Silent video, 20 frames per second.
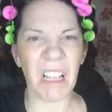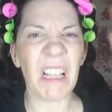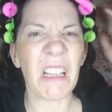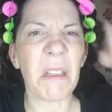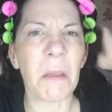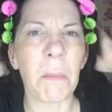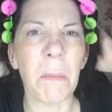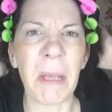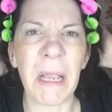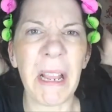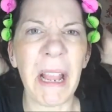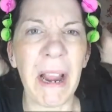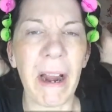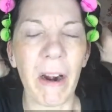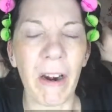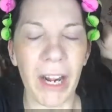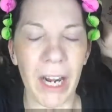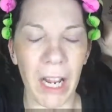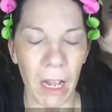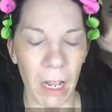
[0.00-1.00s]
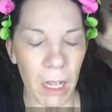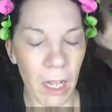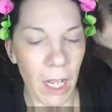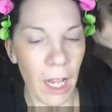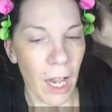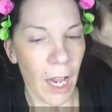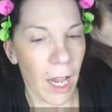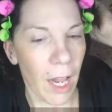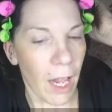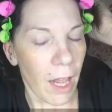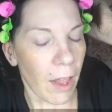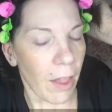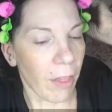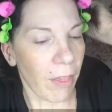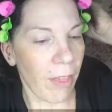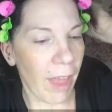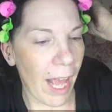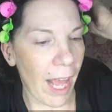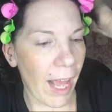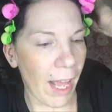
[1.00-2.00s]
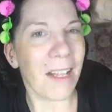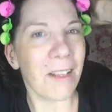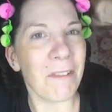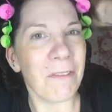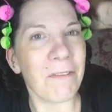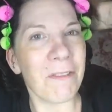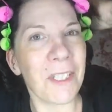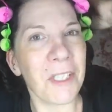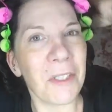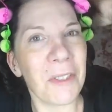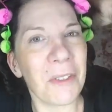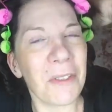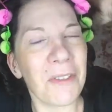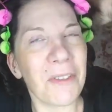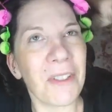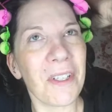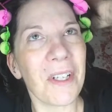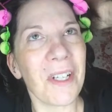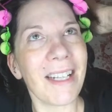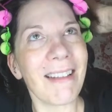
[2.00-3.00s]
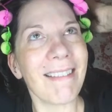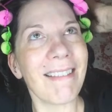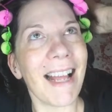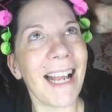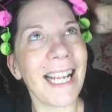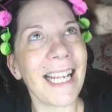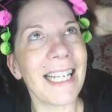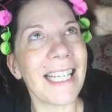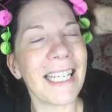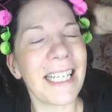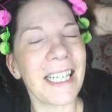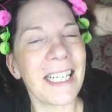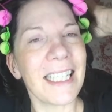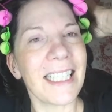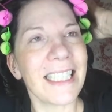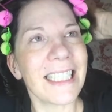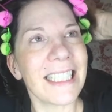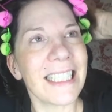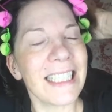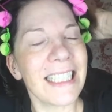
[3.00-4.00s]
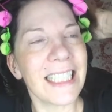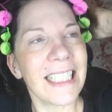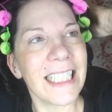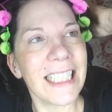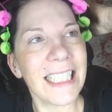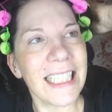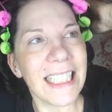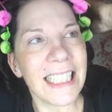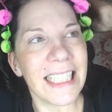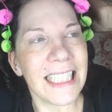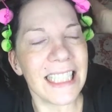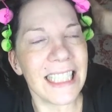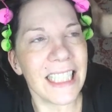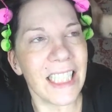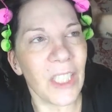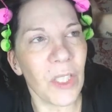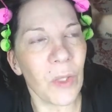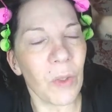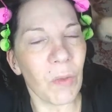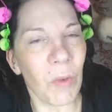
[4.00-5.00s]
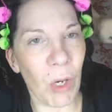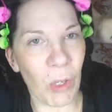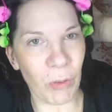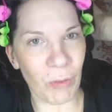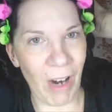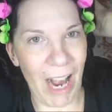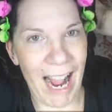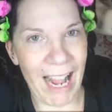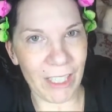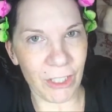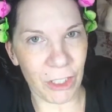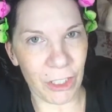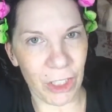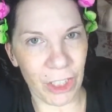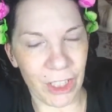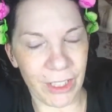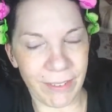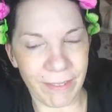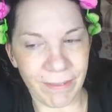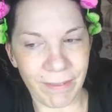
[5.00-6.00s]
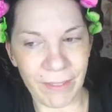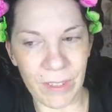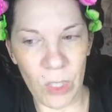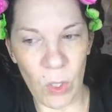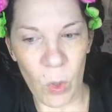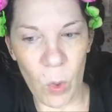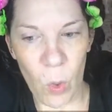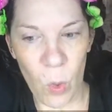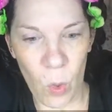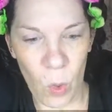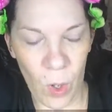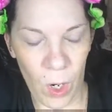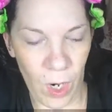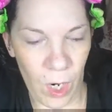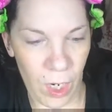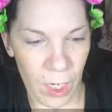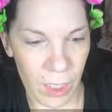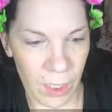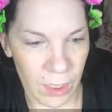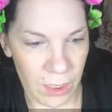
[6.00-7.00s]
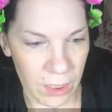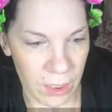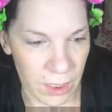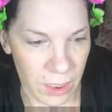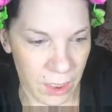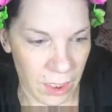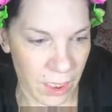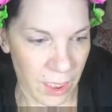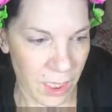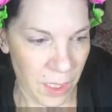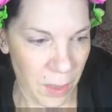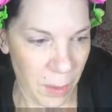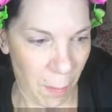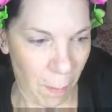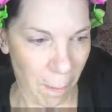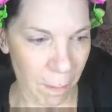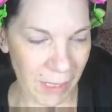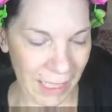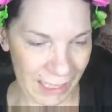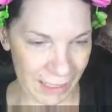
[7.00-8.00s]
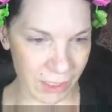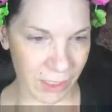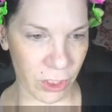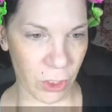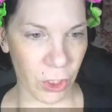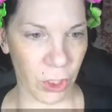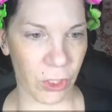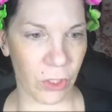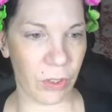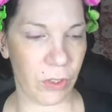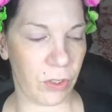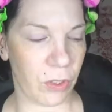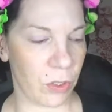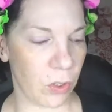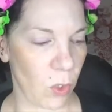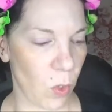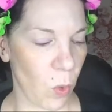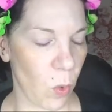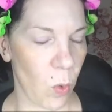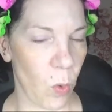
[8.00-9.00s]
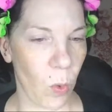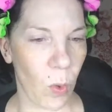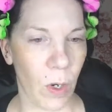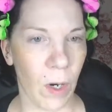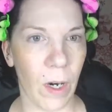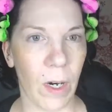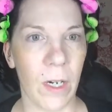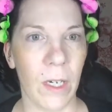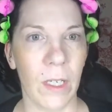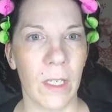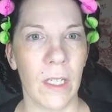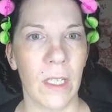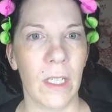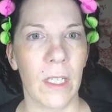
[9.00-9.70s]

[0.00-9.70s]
is a big area that feels like road rash or blisters or